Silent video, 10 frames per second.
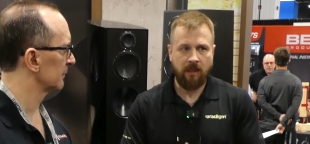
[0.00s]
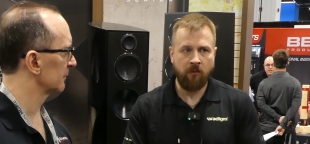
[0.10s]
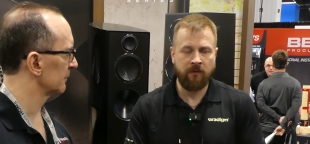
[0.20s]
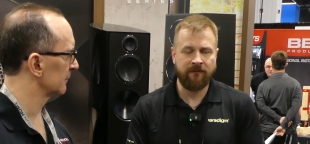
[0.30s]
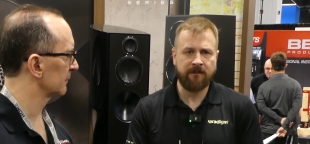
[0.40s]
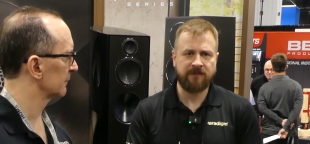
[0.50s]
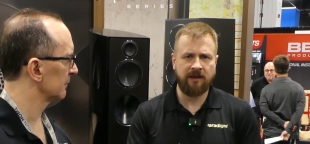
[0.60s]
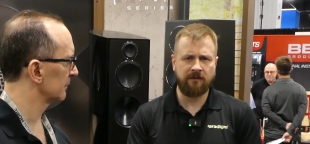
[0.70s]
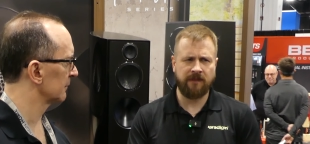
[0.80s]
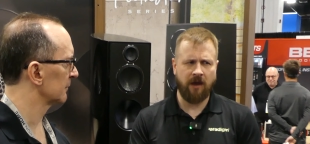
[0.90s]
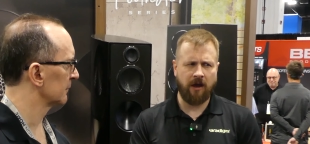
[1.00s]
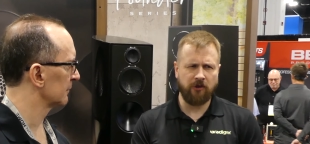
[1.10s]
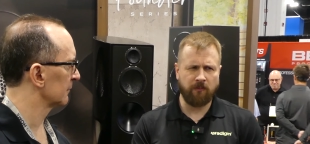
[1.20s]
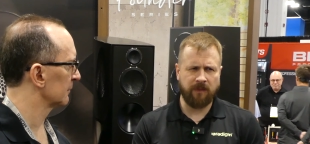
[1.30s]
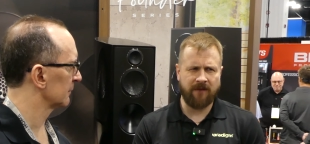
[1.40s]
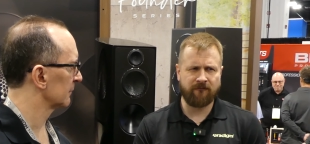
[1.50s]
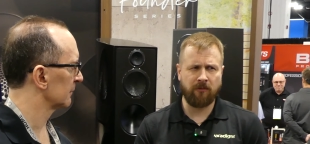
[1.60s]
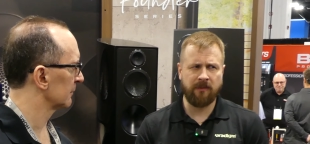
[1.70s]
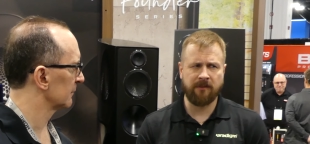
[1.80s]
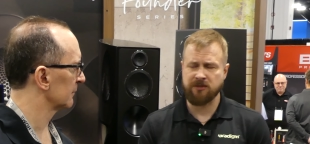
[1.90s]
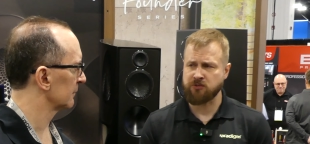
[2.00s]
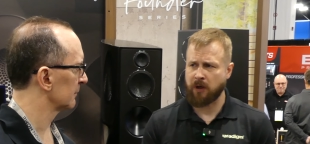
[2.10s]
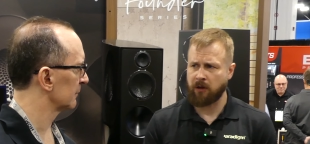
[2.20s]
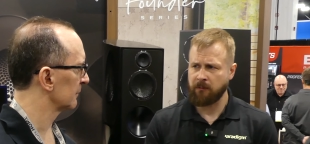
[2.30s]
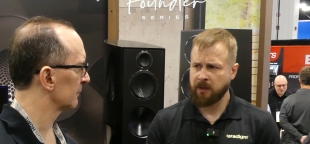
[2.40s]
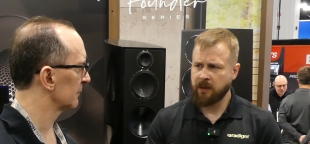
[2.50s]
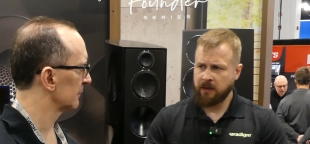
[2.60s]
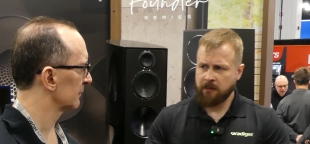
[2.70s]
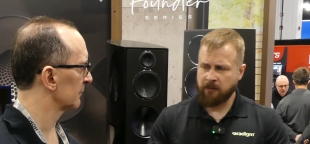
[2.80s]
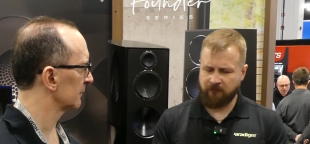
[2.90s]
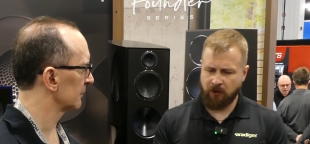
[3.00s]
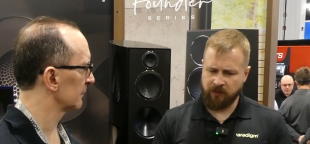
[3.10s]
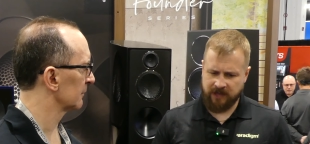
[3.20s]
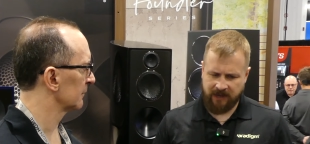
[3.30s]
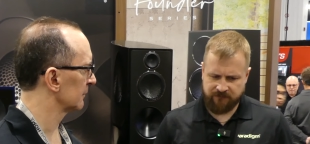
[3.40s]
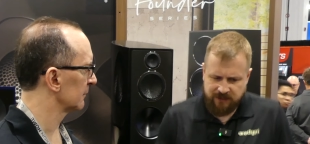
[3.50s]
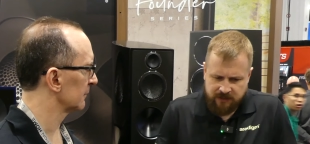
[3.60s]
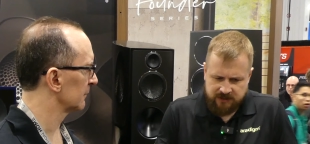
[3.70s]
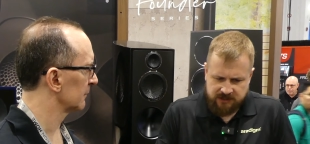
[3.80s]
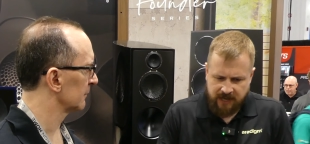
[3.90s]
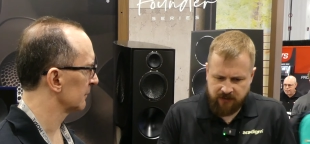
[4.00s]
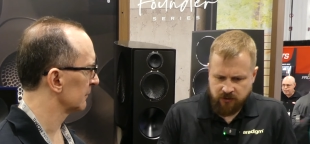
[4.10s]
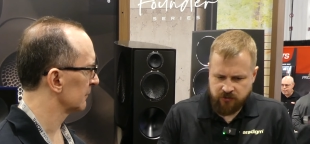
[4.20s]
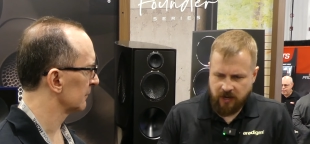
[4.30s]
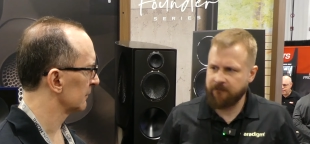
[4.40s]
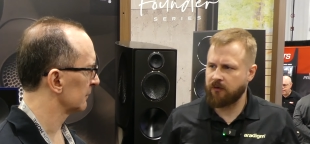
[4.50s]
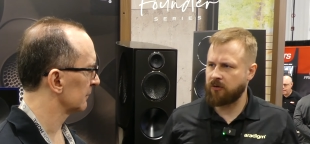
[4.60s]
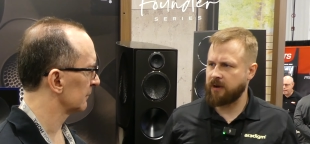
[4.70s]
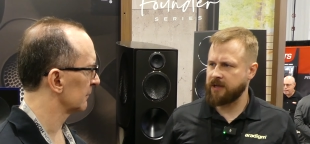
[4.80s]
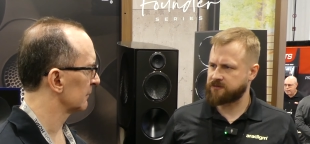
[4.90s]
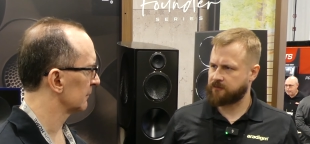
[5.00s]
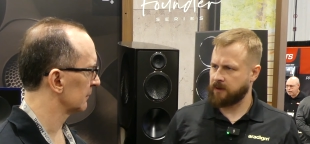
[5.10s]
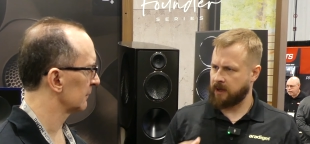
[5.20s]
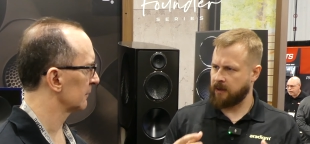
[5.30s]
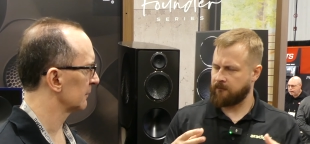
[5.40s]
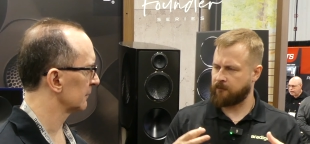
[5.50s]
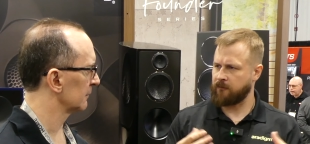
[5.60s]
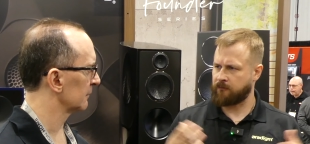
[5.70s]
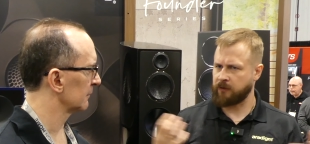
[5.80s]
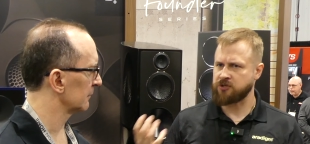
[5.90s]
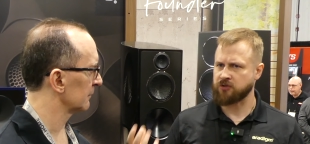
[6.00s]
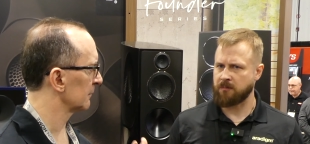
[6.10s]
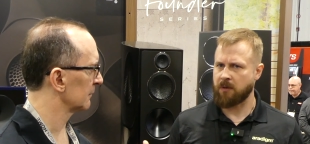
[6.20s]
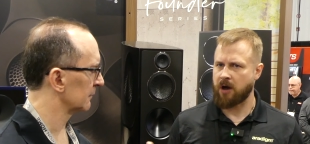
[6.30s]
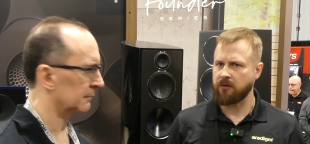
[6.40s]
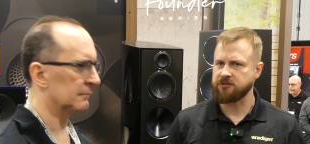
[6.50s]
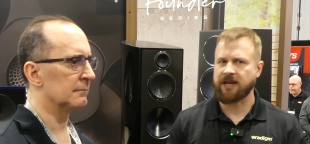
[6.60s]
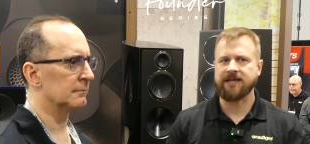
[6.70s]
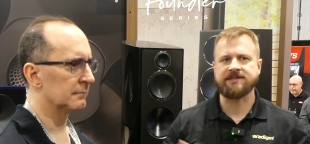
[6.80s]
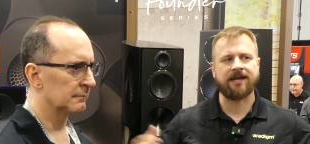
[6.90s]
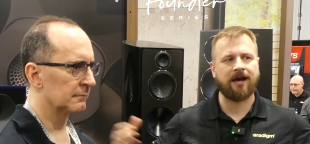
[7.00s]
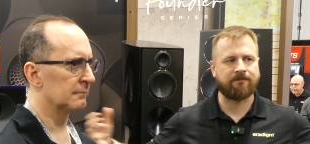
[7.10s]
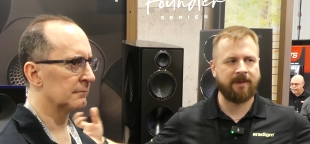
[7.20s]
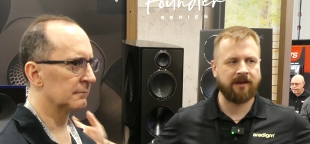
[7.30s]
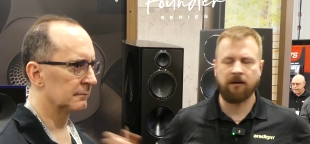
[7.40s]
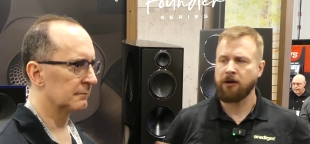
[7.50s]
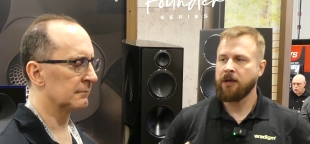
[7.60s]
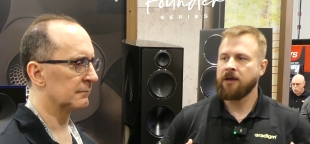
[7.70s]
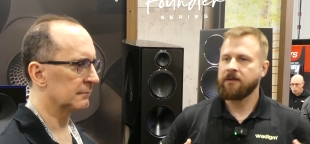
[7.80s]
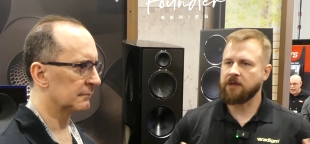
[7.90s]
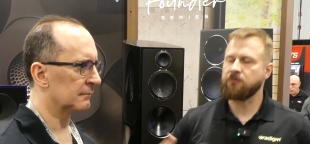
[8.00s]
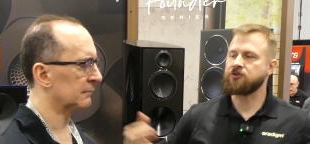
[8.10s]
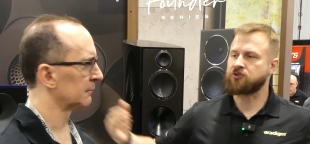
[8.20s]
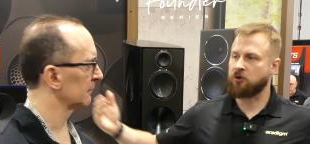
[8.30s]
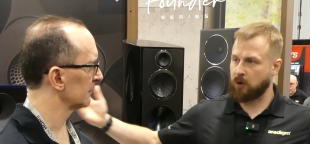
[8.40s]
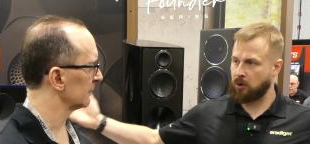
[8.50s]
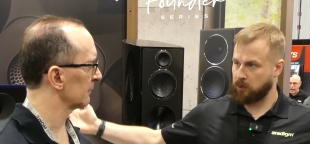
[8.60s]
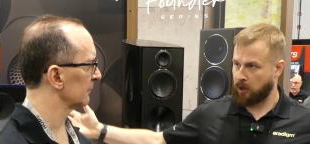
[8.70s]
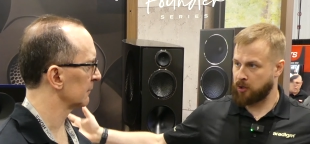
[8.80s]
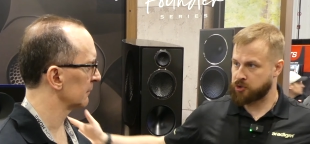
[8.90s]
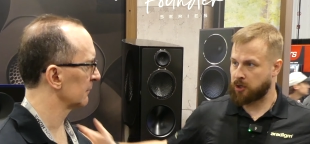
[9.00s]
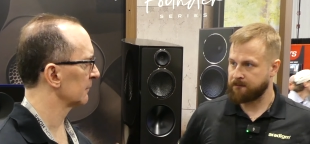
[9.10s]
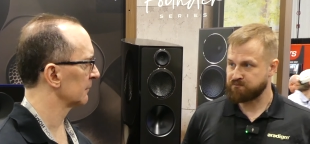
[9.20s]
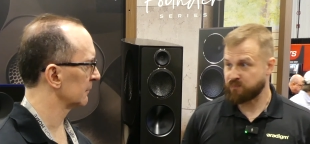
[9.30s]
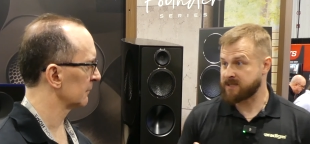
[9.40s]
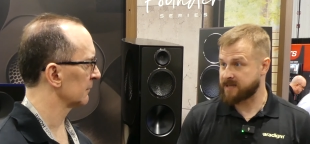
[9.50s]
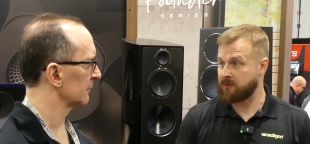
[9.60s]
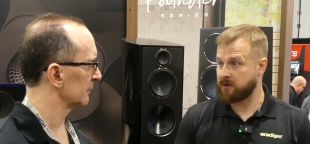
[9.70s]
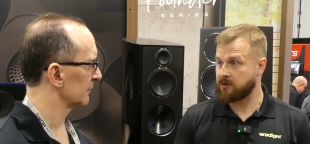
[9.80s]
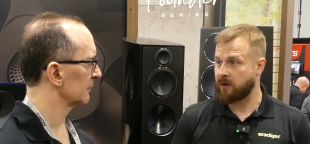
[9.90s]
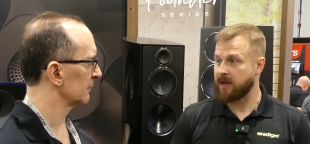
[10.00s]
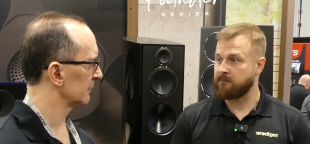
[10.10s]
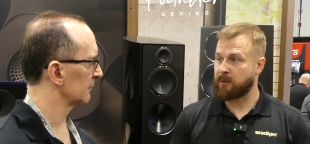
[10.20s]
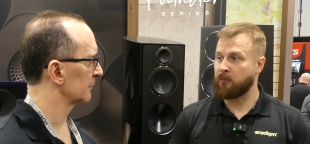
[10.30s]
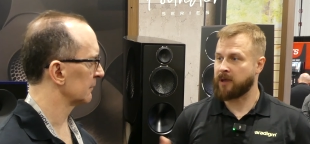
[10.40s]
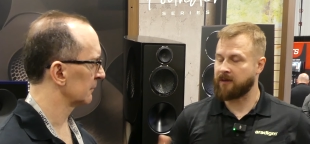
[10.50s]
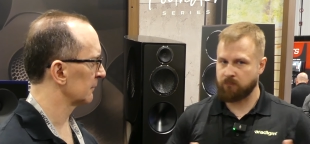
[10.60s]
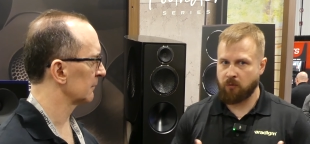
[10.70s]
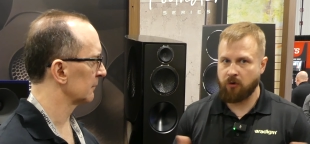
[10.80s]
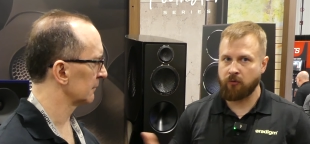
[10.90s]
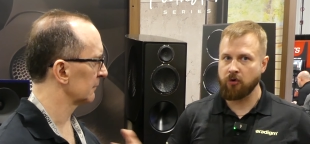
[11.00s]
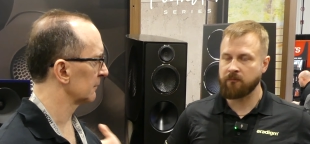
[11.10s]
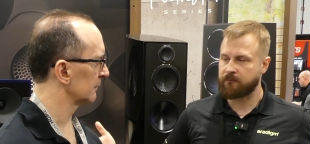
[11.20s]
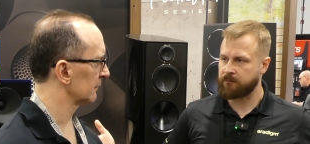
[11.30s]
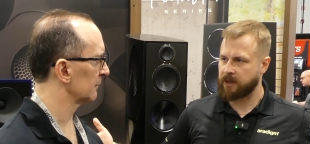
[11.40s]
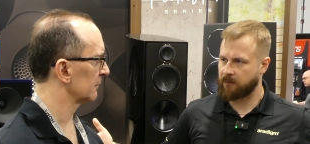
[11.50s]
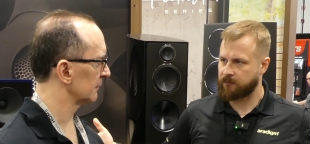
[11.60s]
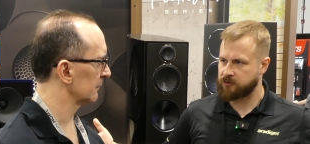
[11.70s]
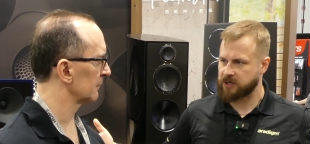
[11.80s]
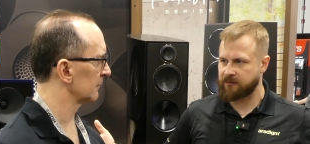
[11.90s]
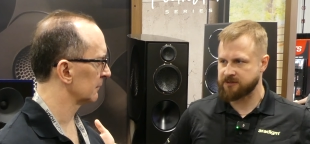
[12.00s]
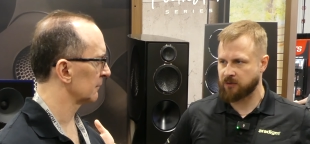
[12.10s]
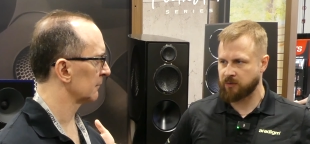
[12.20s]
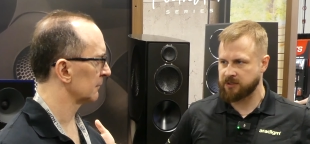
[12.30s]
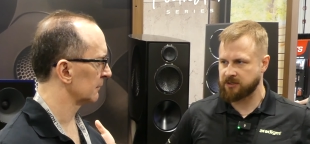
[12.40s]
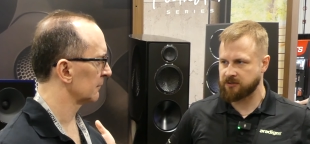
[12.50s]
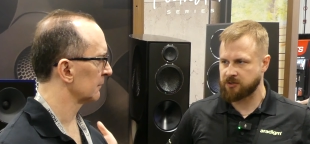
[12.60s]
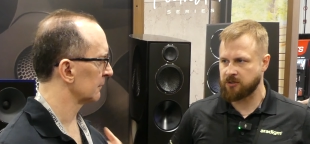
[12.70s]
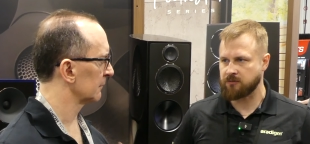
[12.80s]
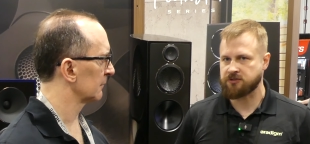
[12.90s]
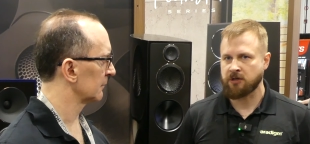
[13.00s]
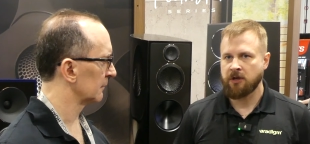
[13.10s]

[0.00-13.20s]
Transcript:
Speaker 1: We've updated the audio platform in them as well. Before we'd have standard driver arrays uh, for, for each of the models, and as they got bigger, they would just grow larger. They sounded great, but we had more room that, for drivers that we didn't use.